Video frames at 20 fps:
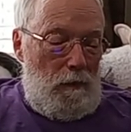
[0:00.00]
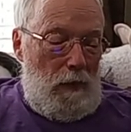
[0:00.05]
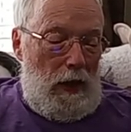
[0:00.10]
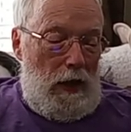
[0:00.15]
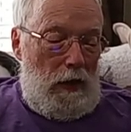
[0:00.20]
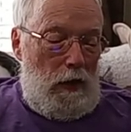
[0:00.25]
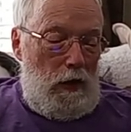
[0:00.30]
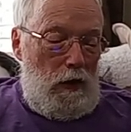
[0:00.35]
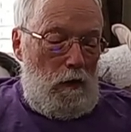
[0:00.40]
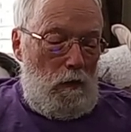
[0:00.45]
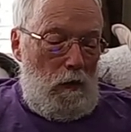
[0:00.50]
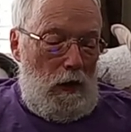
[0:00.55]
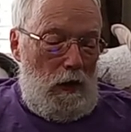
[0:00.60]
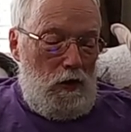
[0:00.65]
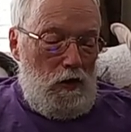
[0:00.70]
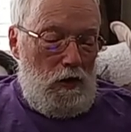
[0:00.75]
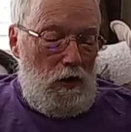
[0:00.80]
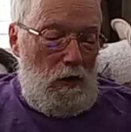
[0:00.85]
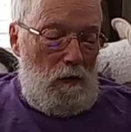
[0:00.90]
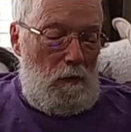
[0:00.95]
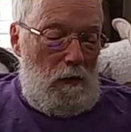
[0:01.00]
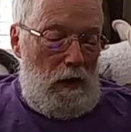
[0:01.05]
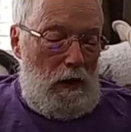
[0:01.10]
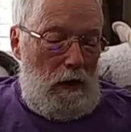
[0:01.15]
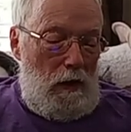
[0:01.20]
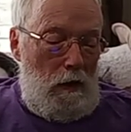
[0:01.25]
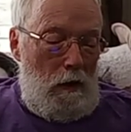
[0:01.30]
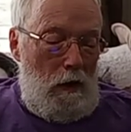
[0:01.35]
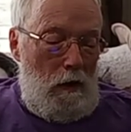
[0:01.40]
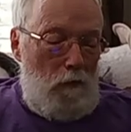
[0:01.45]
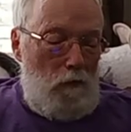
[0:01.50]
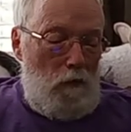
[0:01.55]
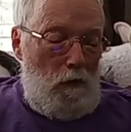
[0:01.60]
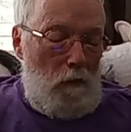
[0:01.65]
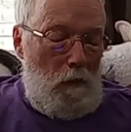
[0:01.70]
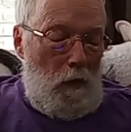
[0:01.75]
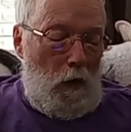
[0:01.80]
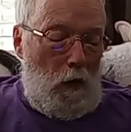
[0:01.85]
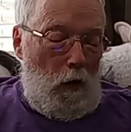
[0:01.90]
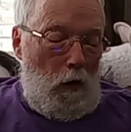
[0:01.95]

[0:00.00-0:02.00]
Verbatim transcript: May he rescue me from